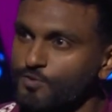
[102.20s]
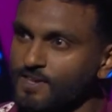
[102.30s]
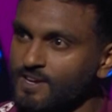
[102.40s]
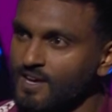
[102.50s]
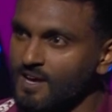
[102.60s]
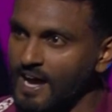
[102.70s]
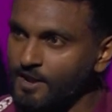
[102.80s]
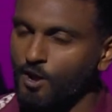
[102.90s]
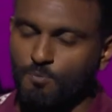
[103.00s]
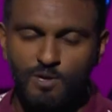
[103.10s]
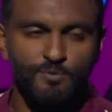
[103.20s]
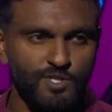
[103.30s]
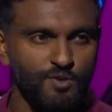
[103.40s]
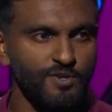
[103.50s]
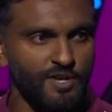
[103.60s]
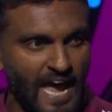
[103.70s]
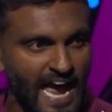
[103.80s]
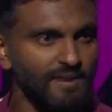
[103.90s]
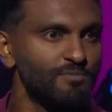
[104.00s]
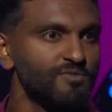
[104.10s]
thing. At home we were taught,
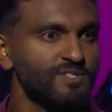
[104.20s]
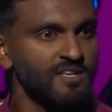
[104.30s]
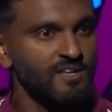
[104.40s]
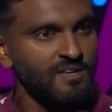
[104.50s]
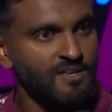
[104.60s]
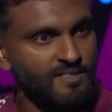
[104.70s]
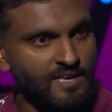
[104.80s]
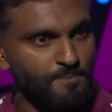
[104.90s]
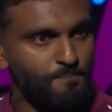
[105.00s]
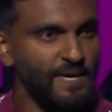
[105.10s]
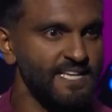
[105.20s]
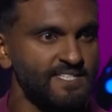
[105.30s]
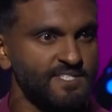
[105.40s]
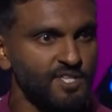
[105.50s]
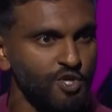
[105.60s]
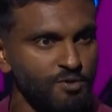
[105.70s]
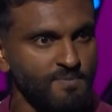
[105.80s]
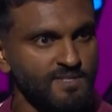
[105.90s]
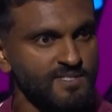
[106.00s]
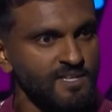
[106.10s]
animals, they're beasts,
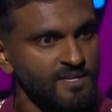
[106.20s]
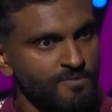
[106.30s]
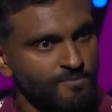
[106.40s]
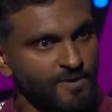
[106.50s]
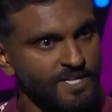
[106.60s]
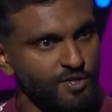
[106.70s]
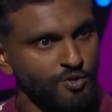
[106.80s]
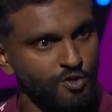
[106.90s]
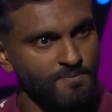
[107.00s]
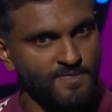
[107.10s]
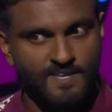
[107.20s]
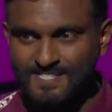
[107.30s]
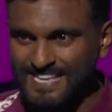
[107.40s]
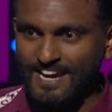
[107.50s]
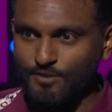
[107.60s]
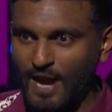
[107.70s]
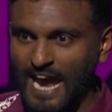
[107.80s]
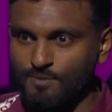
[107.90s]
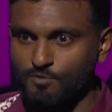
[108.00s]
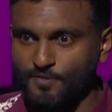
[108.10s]
humans. We do human things, they do
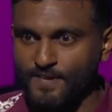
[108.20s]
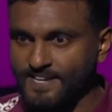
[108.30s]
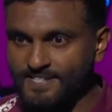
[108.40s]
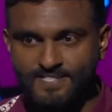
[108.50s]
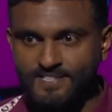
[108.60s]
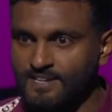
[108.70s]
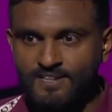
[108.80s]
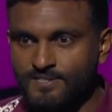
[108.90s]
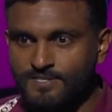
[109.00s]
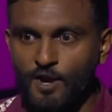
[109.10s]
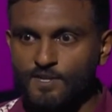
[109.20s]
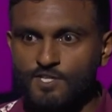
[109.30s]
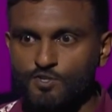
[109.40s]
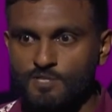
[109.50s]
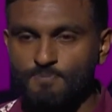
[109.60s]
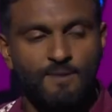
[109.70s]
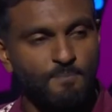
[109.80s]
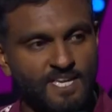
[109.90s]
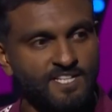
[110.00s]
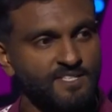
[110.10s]
animal things. No disrespect,
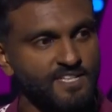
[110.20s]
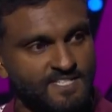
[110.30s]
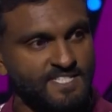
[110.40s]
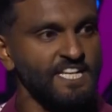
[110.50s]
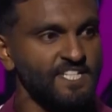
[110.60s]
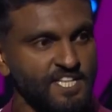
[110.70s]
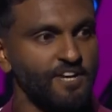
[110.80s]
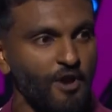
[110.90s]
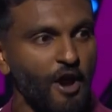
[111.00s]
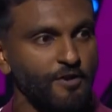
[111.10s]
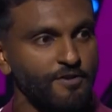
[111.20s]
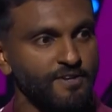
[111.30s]
but you stick to your own,